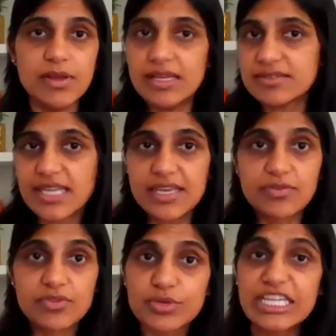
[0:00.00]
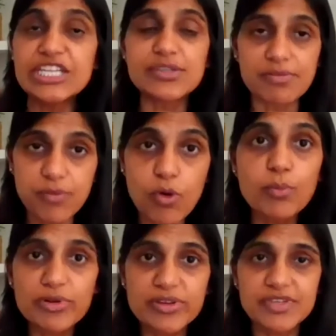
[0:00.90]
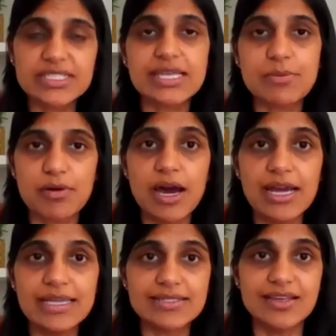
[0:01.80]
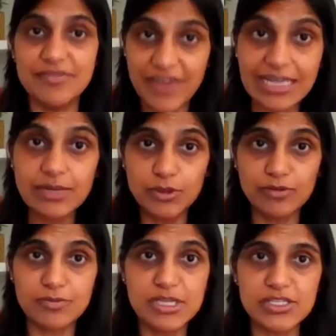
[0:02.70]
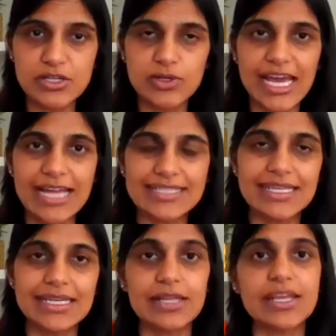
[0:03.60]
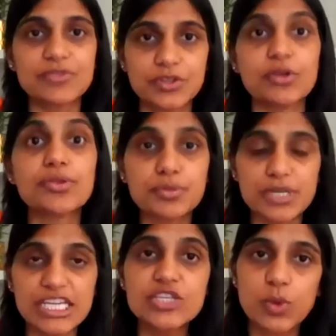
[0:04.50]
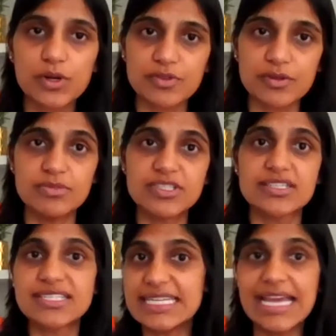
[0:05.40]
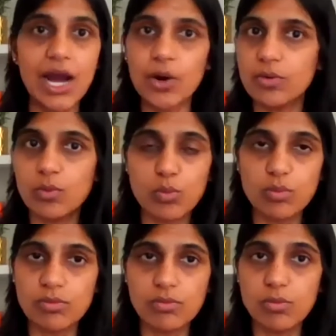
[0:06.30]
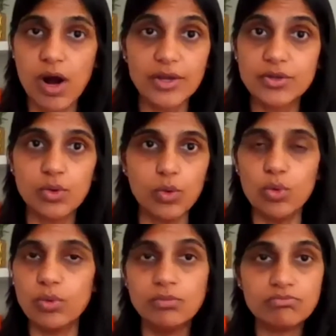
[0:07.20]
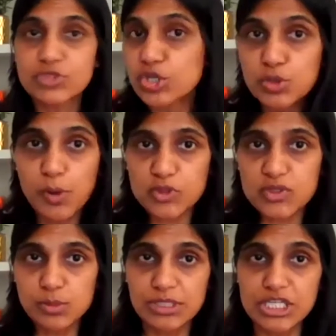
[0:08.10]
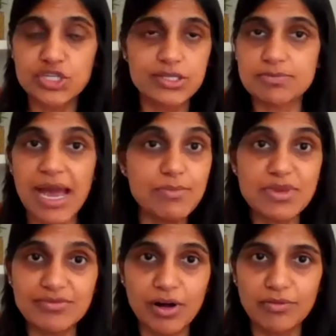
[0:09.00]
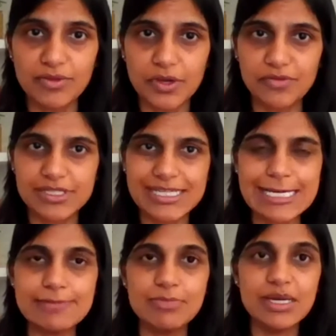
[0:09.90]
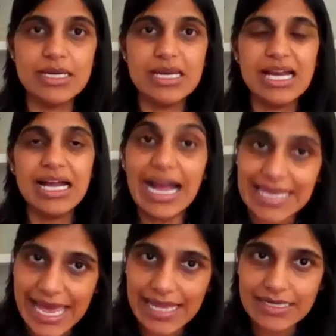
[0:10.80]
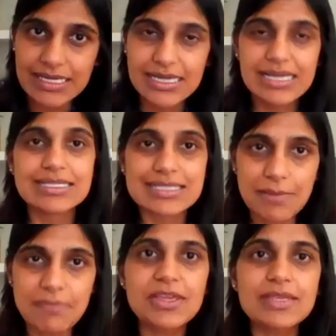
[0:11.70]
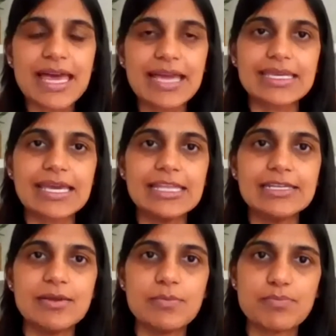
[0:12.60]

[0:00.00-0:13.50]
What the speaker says: say 3 to 4 previous MRIs available for me to look at, and I'd have to go through each one of them to see how 1 or 2 possible lesions might be evolving over time. Again, something that can